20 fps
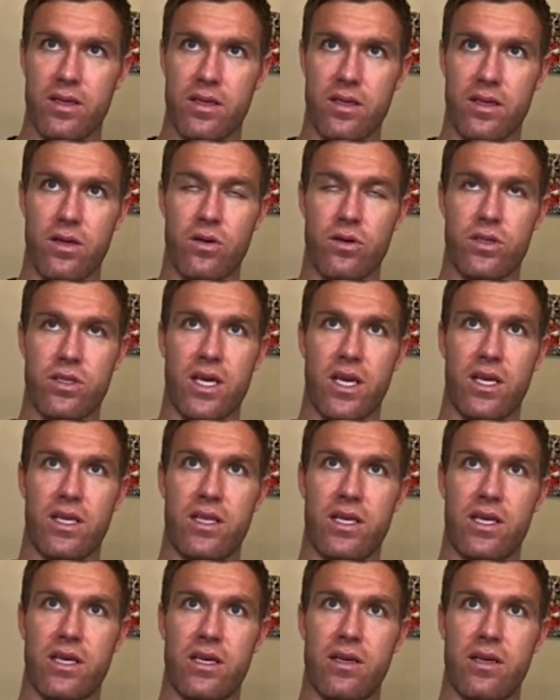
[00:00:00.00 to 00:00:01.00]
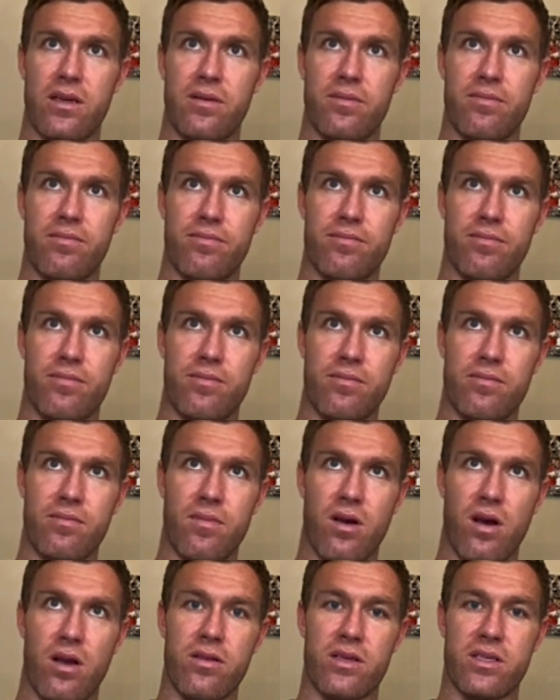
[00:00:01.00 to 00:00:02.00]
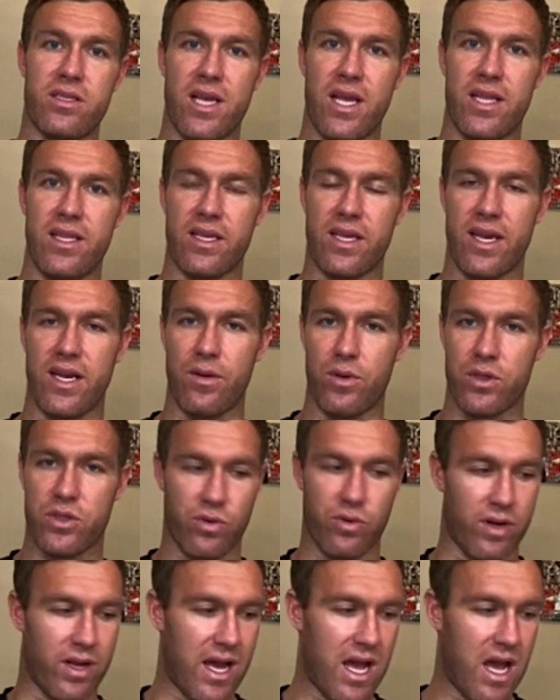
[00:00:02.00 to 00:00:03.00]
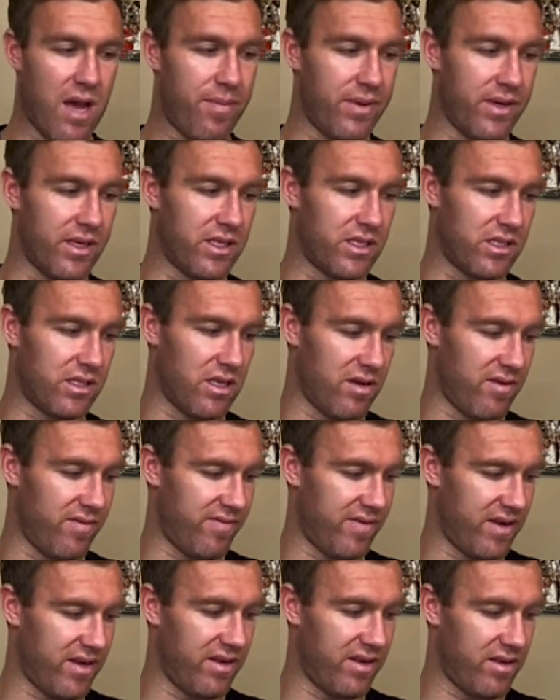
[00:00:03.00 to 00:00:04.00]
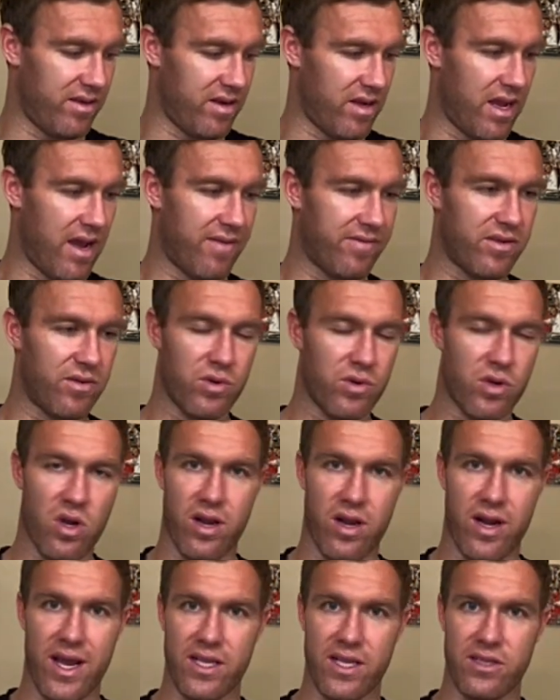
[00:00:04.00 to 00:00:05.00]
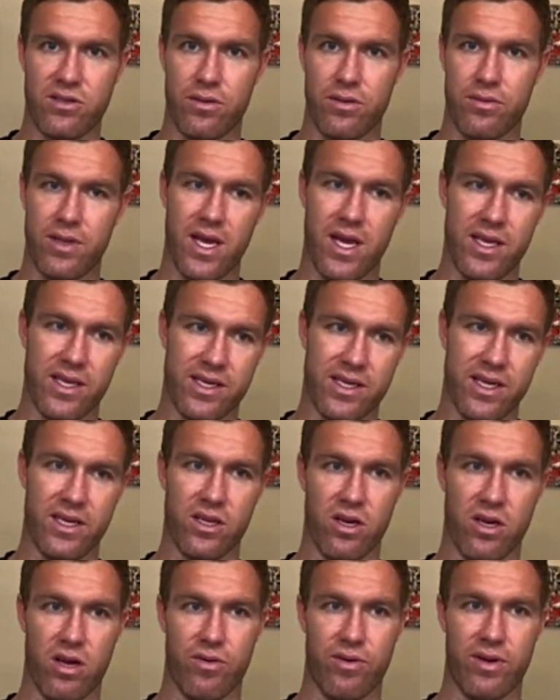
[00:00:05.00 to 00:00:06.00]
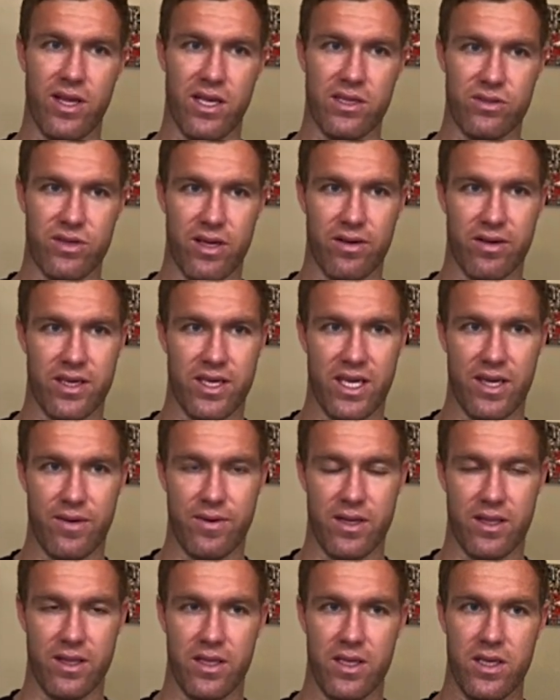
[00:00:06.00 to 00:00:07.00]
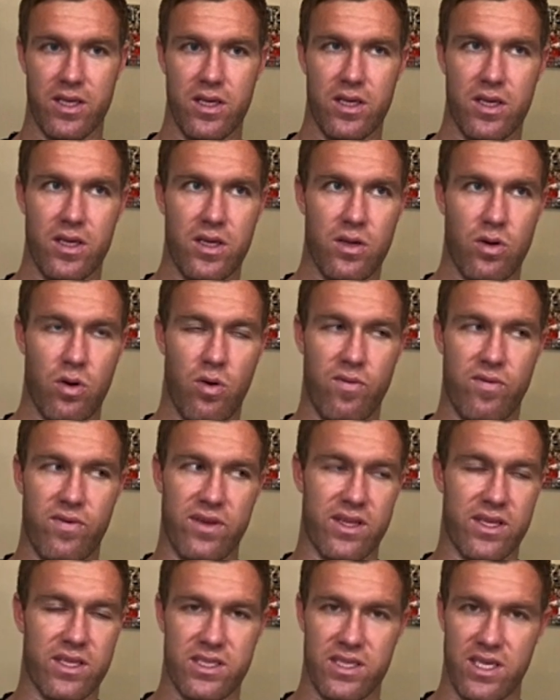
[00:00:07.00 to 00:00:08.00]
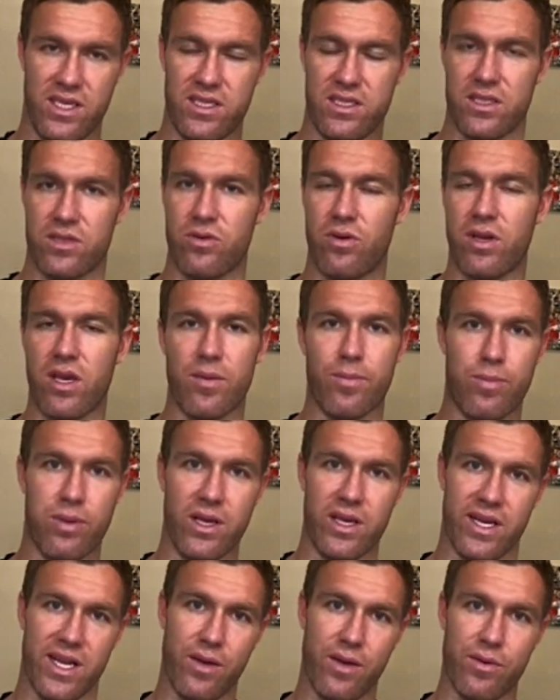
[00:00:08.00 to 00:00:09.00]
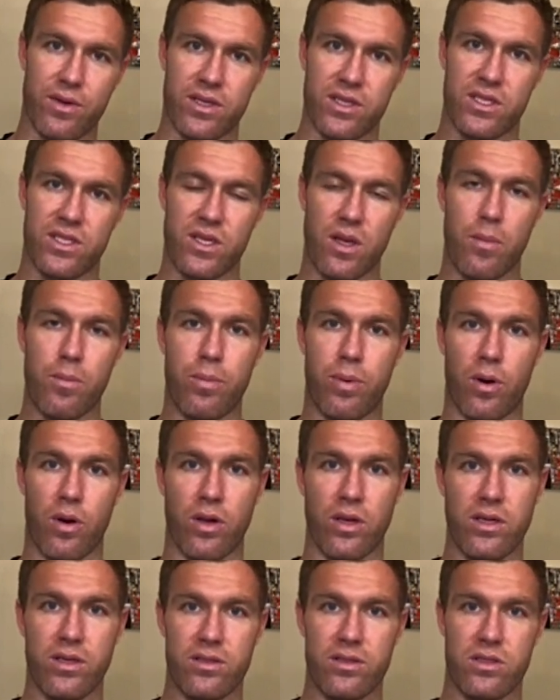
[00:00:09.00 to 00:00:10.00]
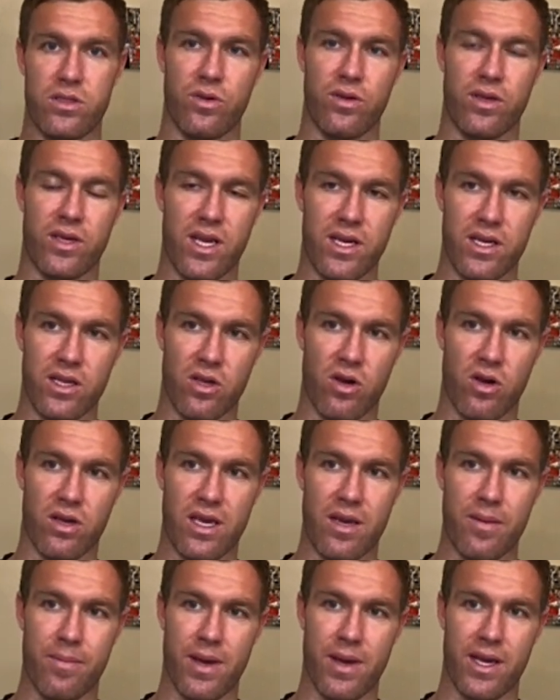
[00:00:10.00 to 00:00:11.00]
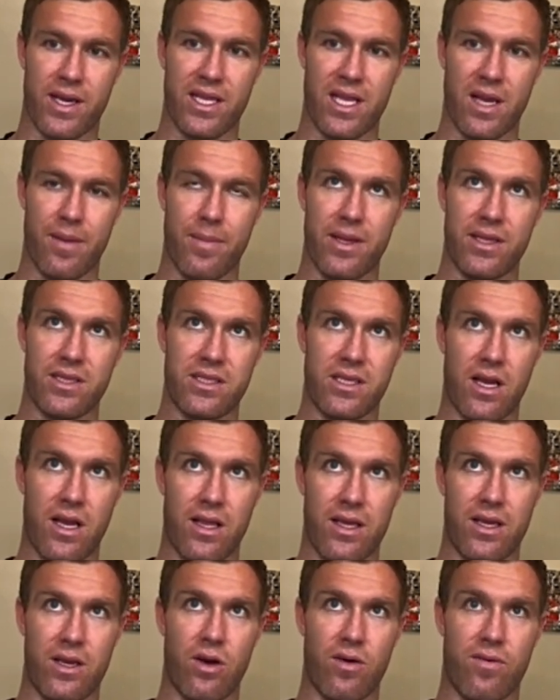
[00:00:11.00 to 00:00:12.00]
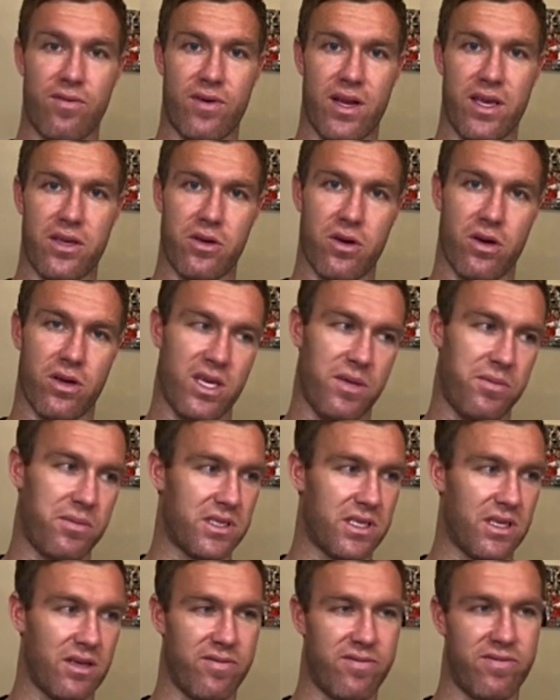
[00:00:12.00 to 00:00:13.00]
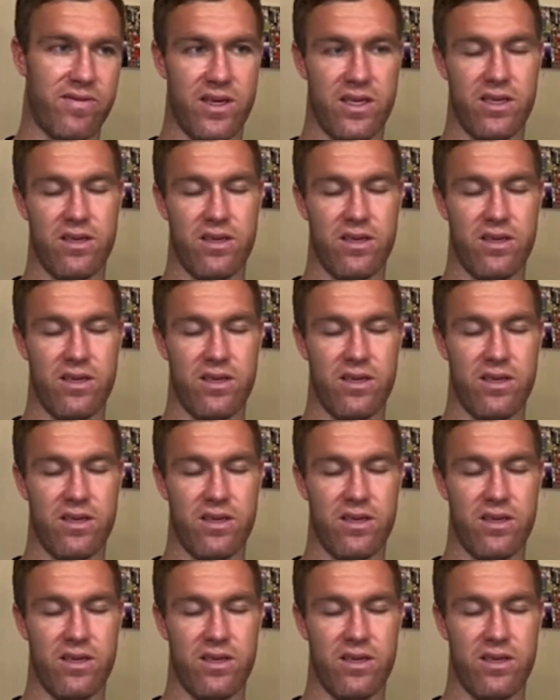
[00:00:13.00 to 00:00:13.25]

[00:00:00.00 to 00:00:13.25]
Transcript: Just kind of understanding kind of what's going to happen and stuff. And after we got our heads around that, you kind of got to realise, right, okay, well, hopefully this season's going to get played out at some point. So you kind of got to get back in that mentality of, right, you got to keep yourself fit.